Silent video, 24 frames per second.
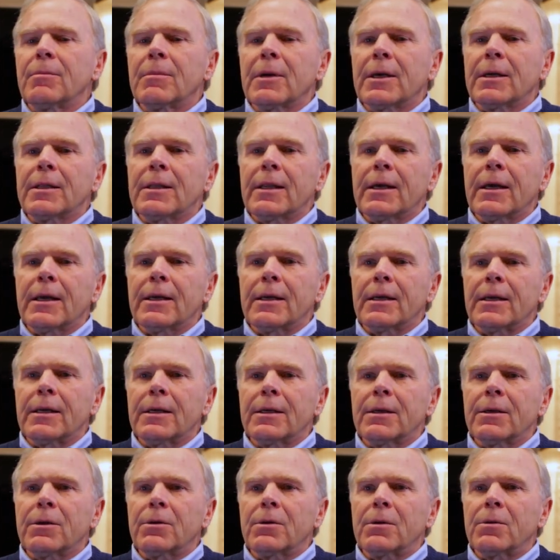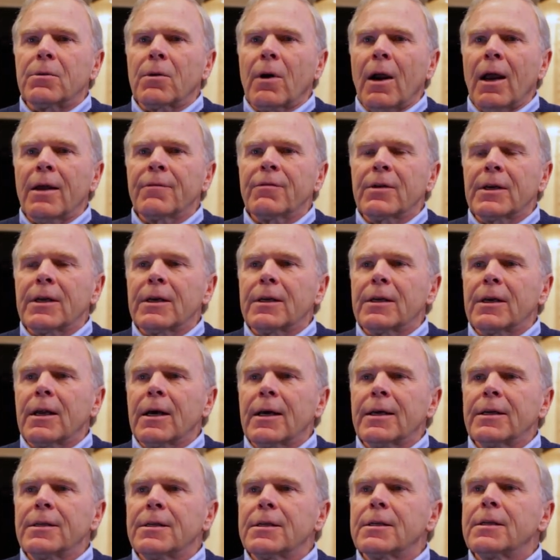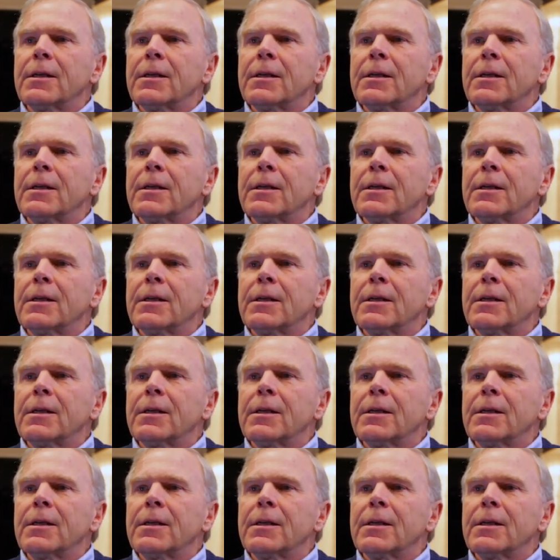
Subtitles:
and then in driving at night,